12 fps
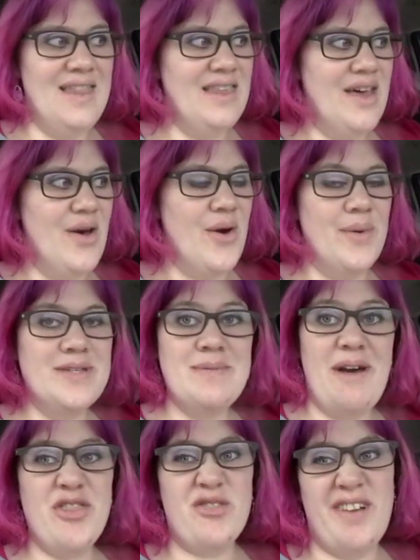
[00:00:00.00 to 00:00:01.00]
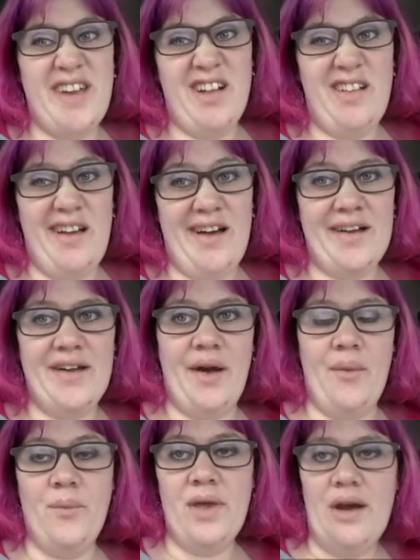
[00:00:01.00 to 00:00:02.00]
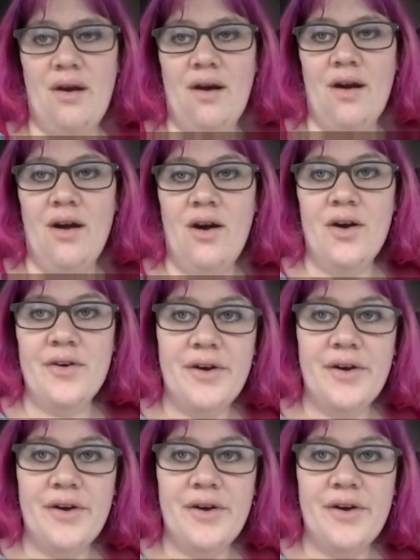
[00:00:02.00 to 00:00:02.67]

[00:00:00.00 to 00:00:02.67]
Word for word: Hello, it's about 3 o'clock, and we are on